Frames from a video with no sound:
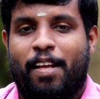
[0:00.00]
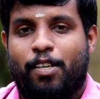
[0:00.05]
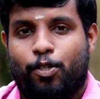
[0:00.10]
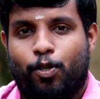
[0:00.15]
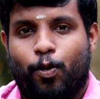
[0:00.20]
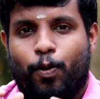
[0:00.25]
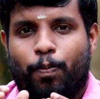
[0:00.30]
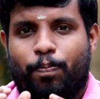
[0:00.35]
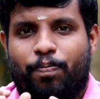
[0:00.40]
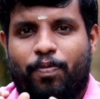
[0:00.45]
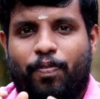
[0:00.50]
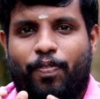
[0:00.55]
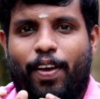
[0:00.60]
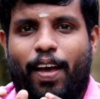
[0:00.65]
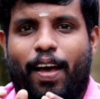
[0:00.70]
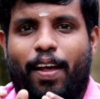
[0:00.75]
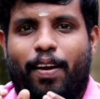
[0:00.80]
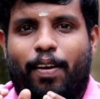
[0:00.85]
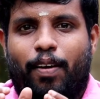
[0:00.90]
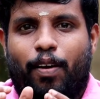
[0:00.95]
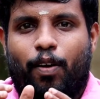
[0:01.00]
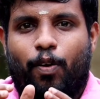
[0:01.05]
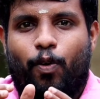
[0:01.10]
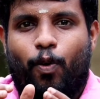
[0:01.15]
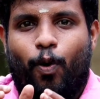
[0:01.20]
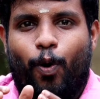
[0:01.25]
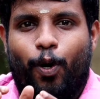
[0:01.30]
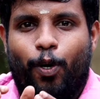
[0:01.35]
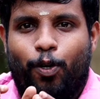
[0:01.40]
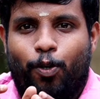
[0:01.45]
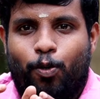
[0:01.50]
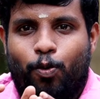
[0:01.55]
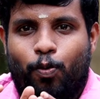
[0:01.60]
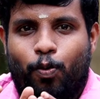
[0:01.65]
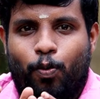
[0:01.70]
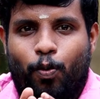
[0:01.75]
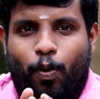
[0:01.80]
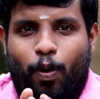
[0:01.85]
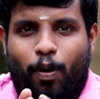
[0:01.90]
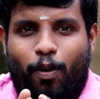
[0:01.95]
So we are going
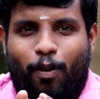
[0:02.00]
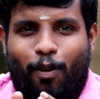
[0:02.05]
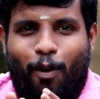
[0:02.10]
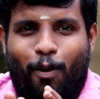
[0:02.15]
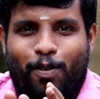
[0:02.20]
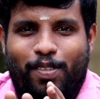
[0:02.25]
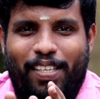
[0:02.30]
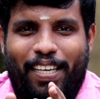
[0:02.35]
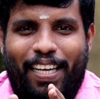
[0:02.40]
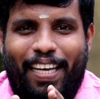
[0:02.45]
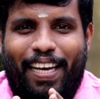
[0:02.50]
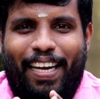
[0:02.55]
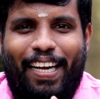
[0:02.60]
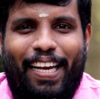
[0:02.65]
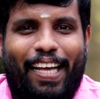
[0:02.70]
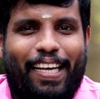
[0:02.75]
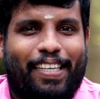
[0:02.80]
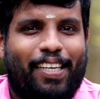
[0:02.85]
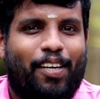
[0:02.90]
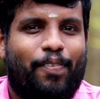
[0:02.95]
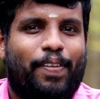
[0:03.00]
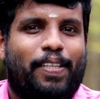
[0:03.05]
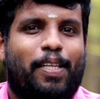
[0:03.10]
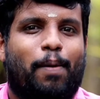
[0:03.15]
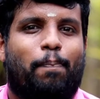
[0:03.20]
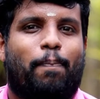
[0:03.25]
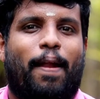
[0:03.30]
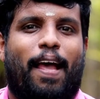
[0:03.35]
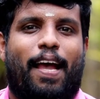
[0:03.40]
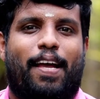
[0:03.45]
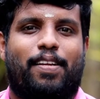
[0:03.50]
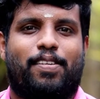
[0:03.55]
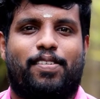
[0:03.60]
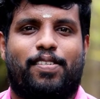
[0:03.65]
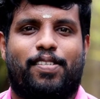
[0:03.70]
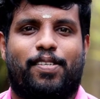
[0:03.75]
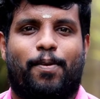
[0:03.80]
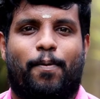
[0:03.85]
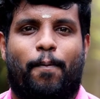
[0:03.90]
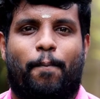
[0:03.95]
to closely related with the
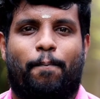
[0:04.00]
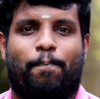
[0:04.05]
plants.